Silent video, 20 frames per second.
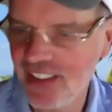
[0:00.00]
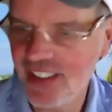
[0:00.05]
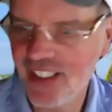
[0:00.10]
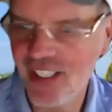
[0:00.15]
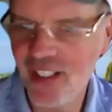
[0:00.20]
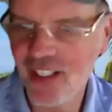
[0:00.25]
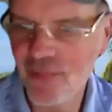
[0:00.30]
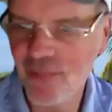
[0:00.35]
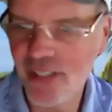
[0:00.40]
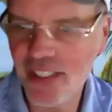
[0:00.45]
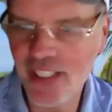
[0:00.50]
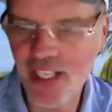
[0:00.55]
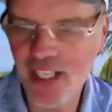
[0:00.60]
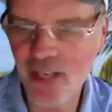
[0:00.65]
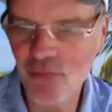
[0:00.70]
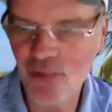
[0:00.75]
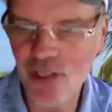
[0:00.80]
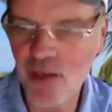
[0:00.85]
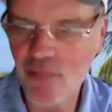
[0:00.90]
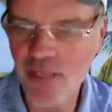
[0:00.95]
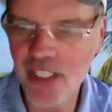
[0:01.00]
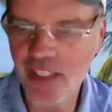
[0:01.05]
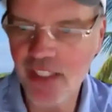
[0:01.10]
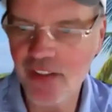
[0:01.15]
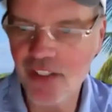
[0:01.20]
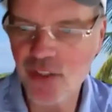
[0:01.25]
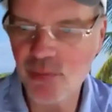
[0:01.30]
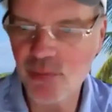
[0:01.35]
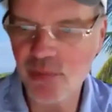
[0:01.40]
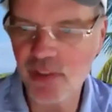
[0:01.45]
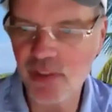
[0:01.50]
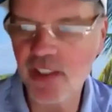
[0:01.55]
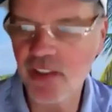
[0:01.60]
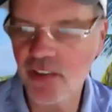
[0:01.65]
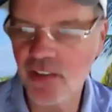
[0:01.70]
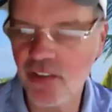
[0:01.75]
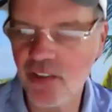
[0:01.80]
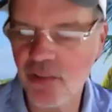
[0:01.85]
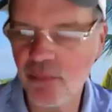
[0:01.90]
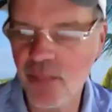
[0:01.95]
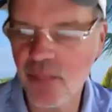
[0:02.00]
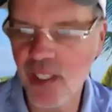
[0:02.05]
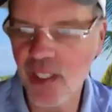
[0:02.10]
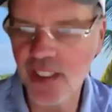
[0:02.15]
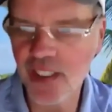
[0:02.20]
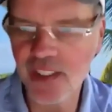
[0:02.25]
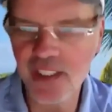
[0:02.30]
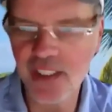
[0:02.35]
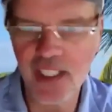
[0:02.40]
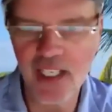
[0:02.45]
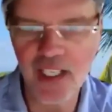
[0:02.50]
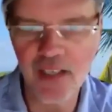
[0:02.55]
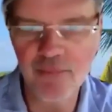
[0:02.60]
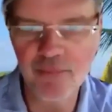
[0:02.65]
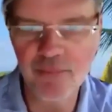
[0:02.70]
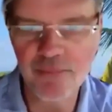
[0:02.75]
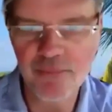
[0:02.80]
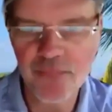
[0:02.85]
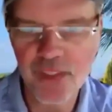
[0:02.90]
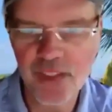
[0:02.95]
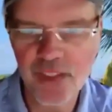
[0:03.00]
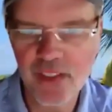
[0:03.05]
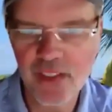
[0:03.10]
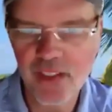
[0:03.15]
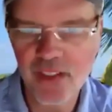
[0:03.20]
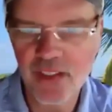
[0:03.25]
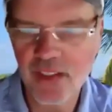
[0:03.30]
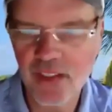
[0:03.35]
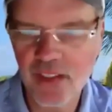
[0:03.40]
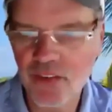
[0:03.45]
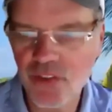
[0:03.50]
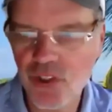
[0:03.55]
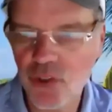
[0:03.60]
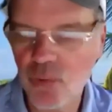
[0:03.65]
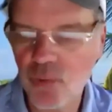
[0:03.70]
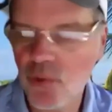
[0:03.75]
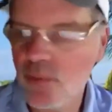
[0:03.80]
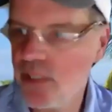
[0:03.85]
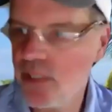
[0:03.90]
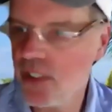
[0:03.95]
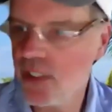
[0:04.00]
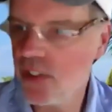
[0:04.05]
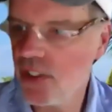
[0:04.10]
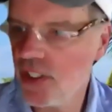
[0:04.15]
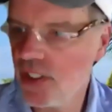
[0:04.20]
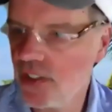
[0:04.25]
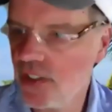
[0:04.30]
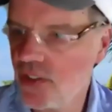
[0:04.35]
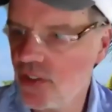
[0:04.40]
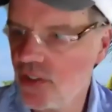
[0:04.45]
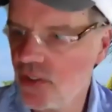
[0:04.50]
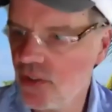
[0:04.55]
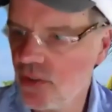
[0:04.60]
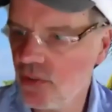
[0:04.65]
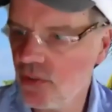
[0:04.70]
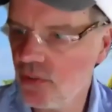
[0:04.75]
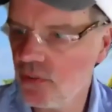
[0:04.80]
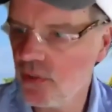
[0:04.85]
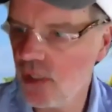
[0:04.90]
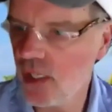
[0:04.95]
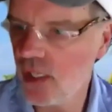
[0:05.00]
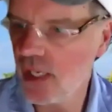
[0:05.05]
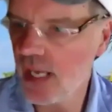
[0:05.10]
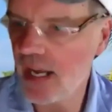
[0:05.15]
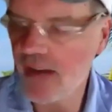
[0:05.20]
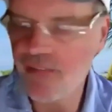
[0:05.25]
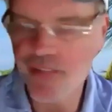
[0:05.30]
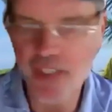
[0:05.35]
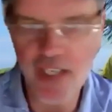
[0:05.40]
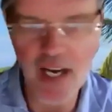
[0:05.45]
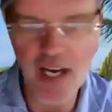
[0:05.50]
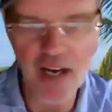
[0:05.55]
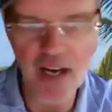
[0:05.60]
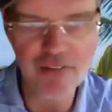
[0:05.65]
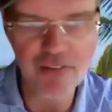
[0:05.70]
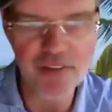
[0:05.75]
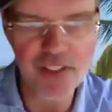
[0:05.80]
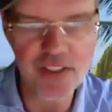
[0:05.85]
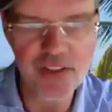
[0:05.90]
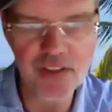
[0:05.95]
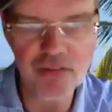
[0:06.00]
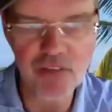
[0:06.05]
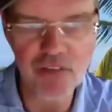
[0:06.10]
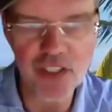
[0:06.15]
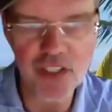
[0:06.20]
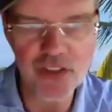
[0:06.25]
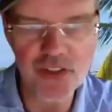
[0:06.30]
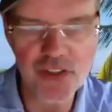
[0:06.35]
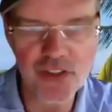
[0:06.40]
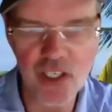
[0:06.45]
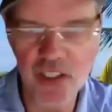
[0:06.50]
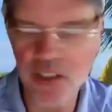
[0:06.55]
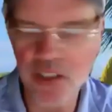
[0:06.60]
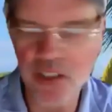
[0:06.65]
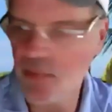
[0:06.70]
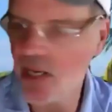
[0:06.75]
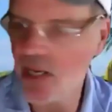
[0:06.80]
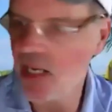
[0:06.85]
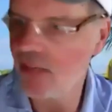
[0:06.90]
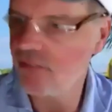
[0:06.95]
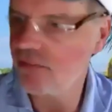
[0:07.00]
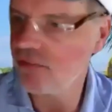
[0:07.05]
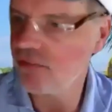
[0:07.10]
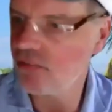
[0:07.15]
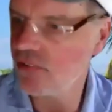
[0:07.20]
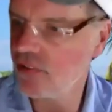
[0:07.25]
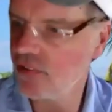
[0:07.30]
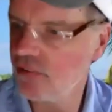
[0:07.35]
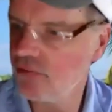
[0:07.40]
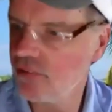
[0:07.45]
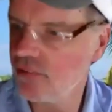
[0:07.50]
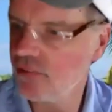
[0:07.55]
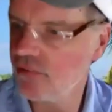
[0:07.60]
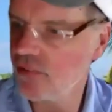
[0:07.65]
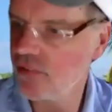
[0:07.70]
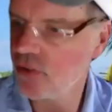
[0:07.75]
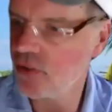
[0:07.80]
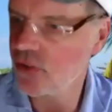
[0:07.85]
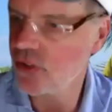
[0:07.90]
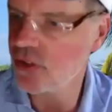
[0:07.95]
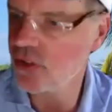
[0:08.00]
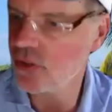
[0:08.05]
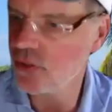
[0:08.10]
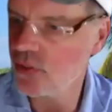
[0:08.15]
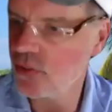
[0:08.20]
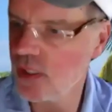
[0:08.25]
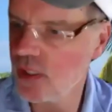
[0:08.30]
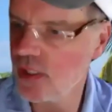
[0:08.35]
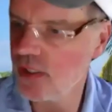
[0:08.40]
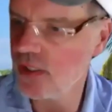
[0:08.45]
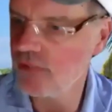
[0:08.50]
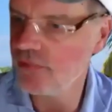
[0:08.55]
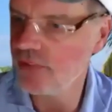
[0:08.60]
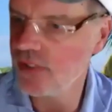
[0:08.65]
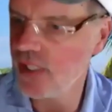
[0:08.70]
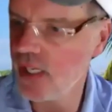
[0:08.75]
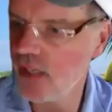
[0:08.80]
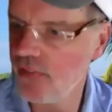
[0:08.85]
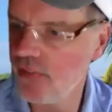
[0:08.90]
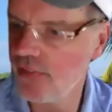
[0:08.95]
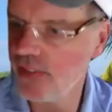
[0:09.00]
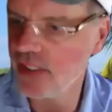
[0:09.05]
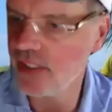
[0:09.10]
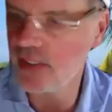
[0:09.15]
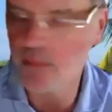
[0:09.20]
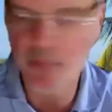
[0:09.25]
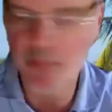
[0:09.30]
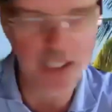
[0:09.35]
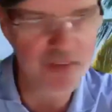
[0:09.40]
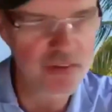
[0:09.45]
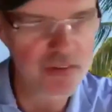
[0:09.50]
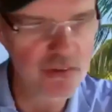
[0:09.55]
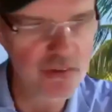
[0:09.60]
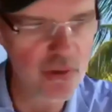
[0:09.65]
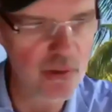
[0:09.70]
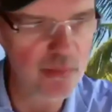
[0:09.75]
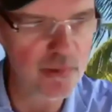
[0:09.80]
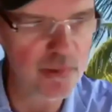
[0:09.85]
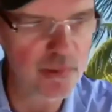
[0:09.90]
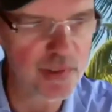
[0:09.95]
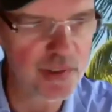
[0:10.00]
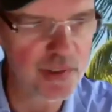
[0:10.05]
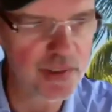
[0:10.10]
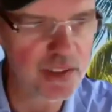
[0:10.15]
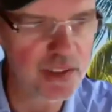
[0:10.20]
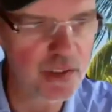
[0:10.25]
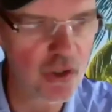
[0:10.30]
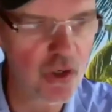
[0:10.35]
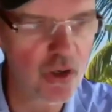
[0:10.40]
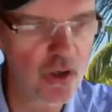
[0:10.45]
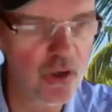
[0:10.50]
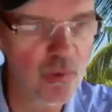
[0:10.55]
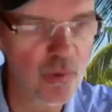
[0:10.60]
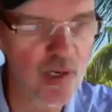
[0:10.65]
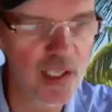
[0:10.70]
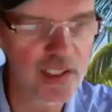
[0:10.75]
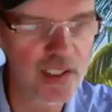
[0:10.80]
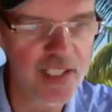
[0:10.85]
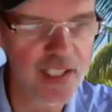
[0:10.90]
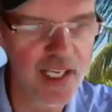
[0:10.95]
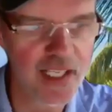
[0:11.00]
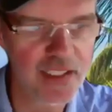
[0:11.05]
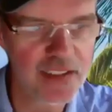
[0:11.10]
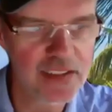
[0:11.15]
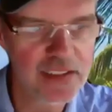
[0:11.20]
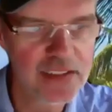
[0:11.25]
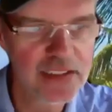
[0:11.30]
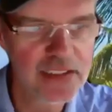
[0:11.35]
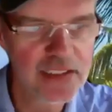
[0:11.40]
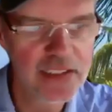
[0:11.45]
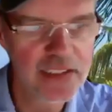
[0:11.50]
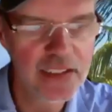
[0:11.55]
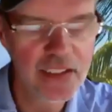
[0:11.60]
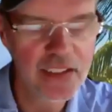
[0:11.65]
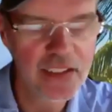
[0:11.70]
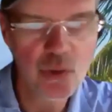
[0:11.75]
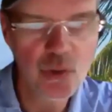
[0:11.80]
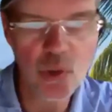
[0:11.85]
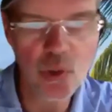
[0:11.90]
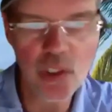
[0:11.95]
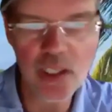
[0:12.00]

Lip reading: And again, we're not making this political, but it sure would be good to have the confidence that Rodger's talking about for folks to feel healthy and get back to normal. We all want that. Cool.